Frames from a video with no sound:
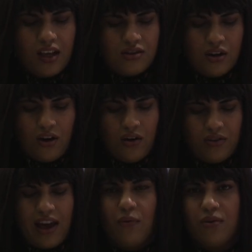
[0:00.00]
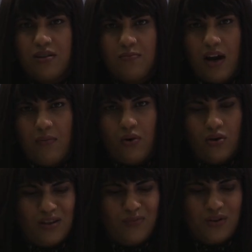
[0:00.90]
So that was my
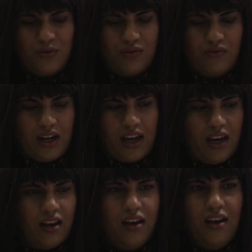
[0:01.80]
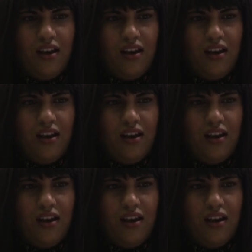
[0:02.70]
unboxing, which was really